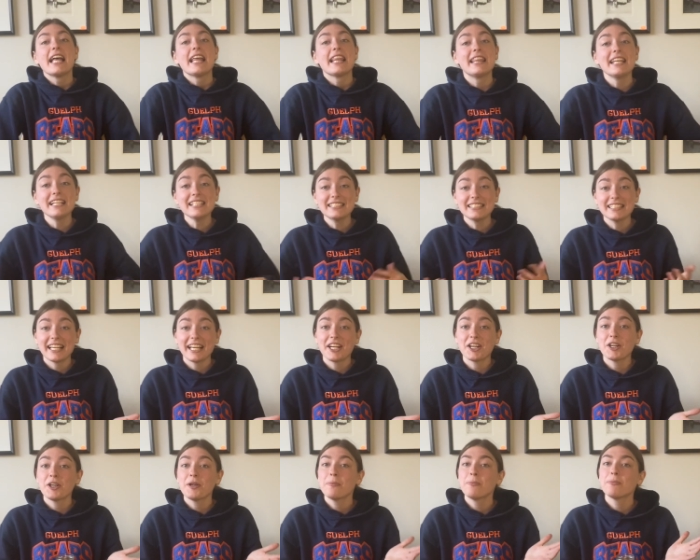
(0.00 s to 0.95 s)
This
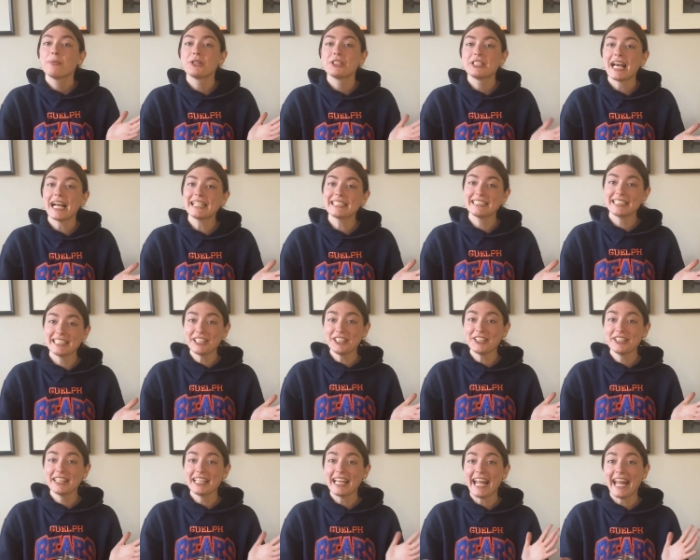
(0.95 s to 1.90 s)
layer protects the
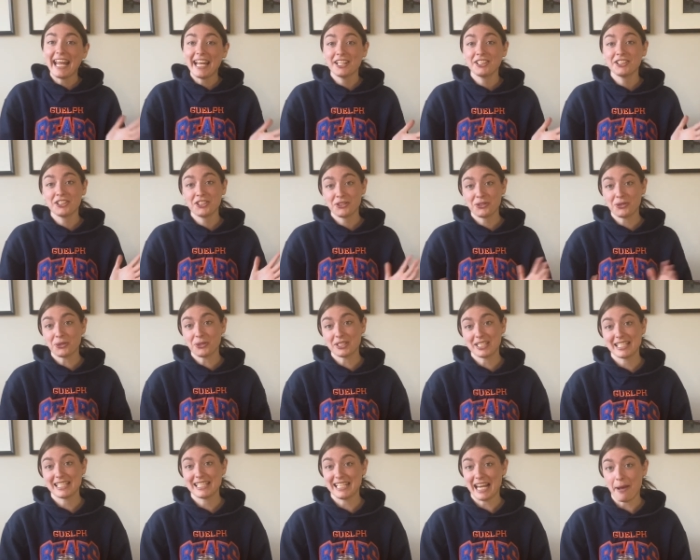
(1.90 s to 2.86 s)
Earth and controls
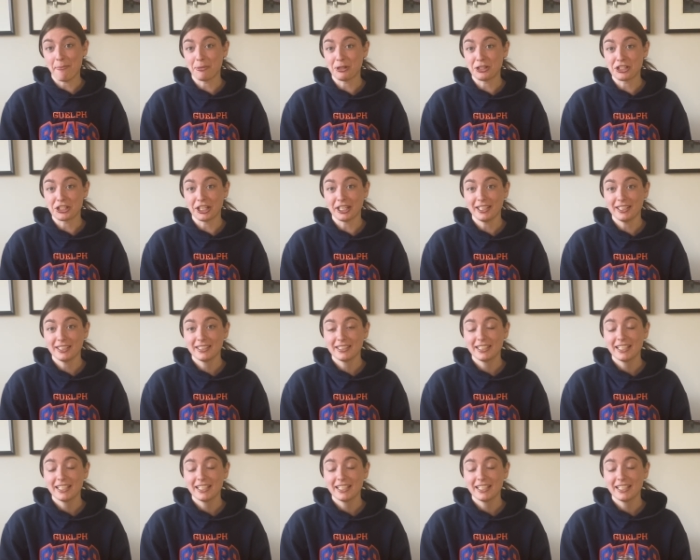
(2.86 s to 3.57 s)
its temperature.